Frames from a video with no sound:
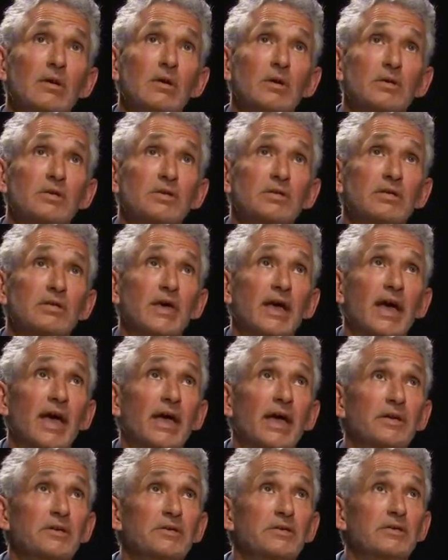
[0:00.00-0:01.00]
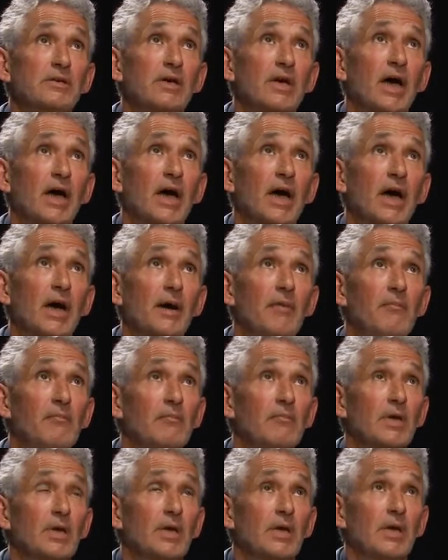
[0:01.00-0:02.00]
looked at
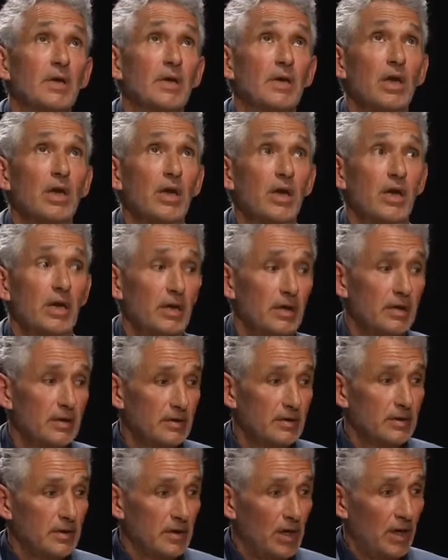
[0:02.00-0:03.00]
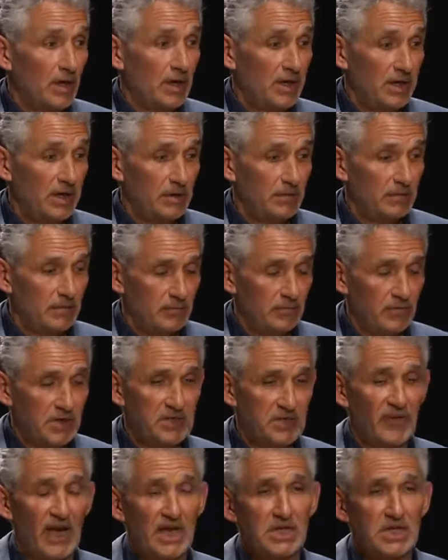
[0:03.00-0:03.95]
um, early risk